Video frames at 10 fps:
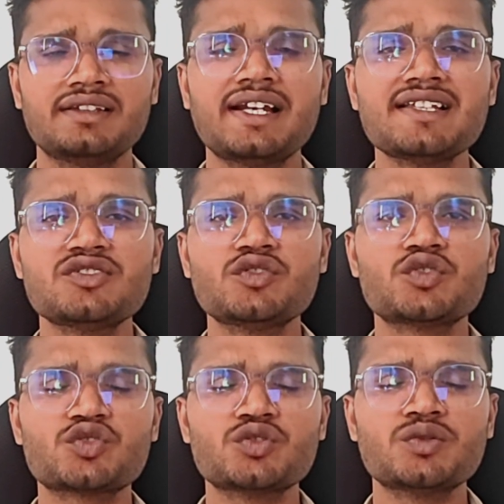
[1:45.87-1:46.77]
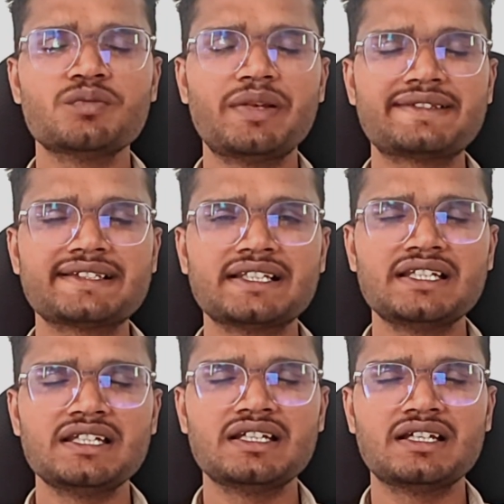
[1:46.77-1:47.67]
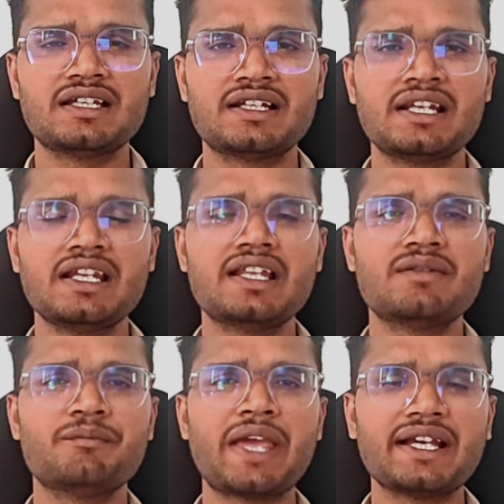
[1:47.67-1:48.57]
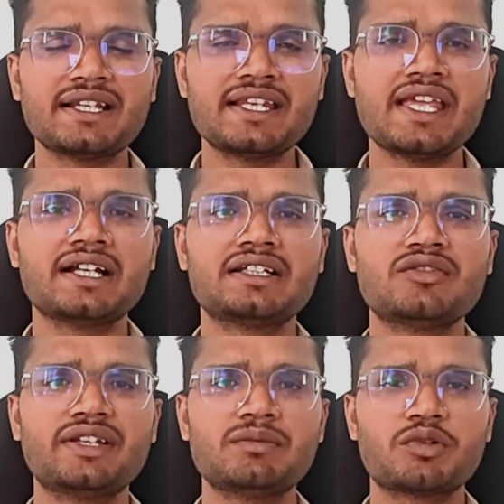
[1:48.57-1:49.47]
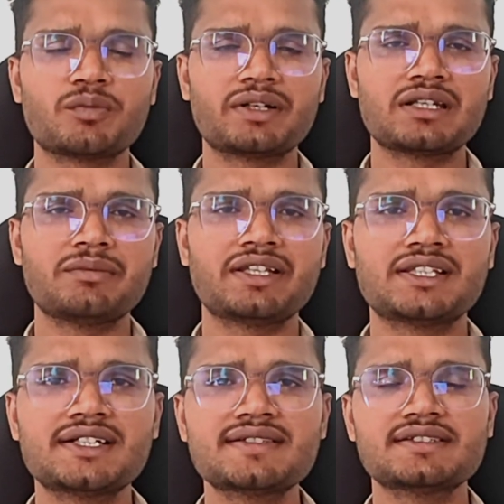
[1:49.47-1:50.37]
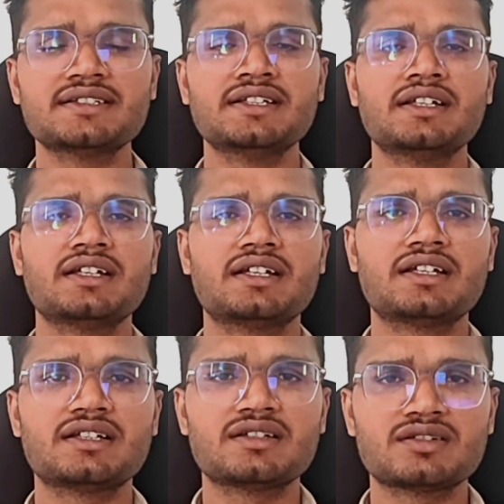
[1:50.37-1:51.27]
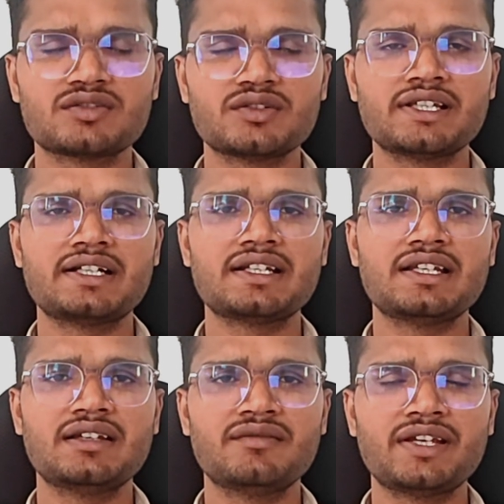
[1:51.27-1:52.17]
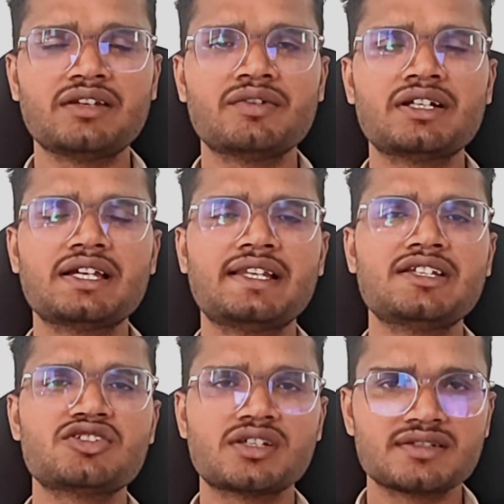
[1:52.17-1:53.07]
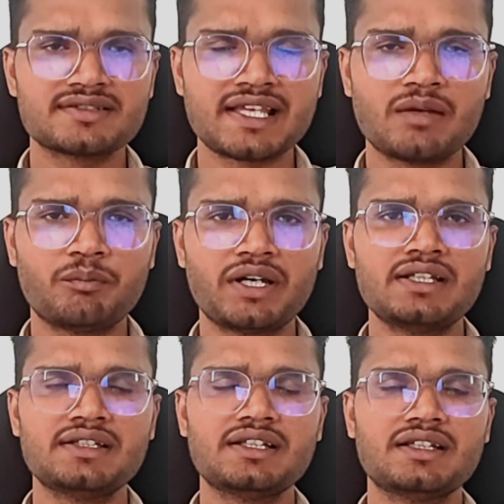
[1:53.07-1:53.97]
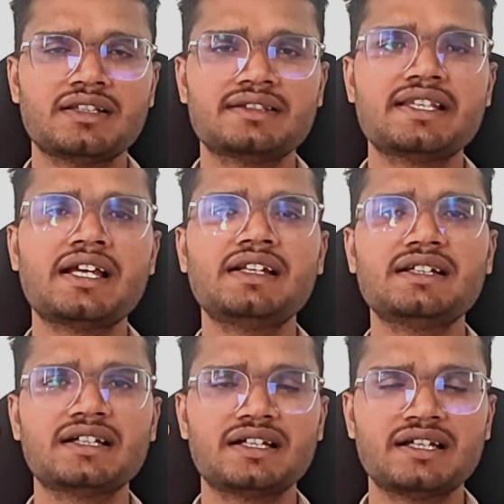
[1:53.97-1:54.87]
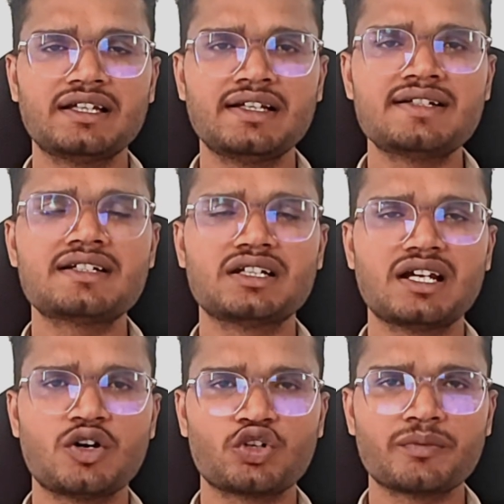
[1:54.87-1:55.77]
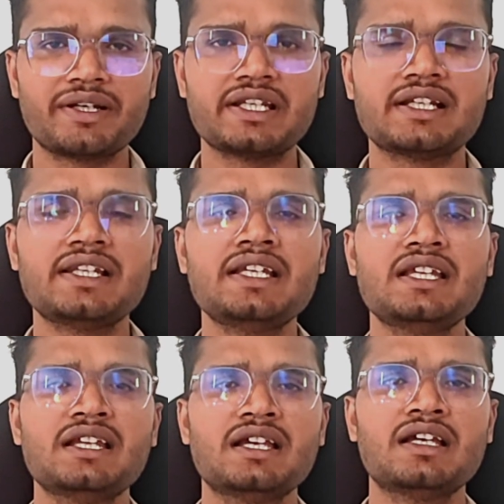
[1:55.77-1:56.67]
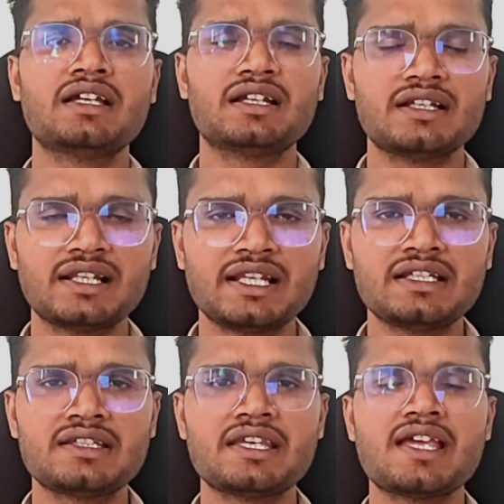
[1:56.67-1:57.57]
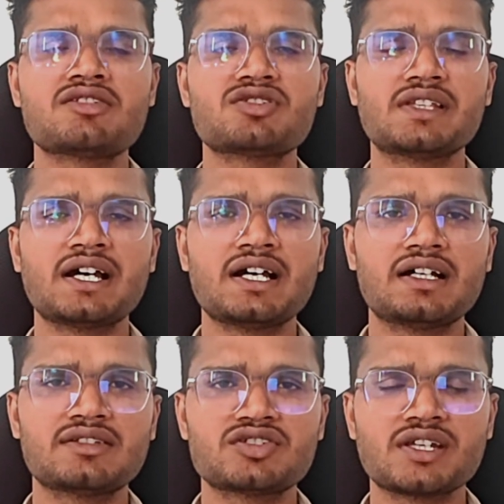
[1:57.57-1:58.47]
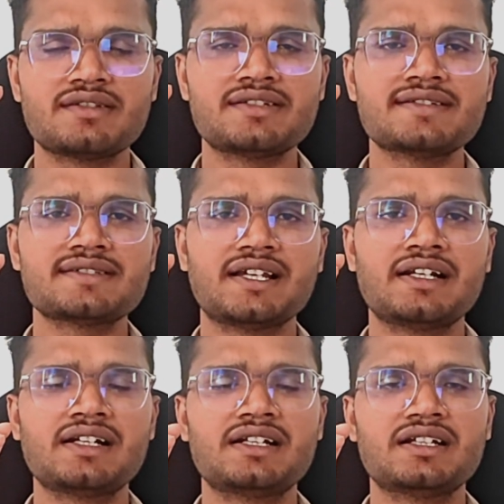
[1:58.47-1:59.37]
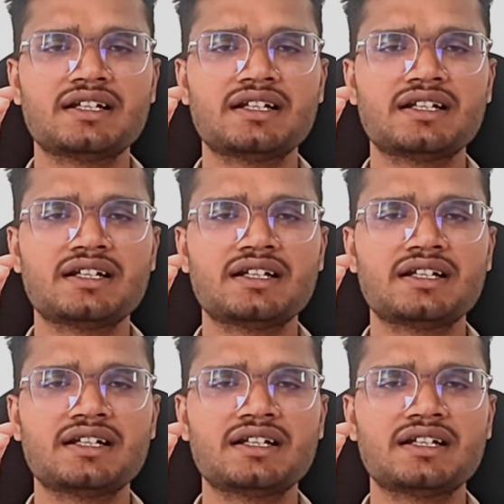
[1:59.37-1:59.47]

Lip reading: That is used to basically make reactive any property methods, so that whenever any changes happen, then it automatically like catch the changes and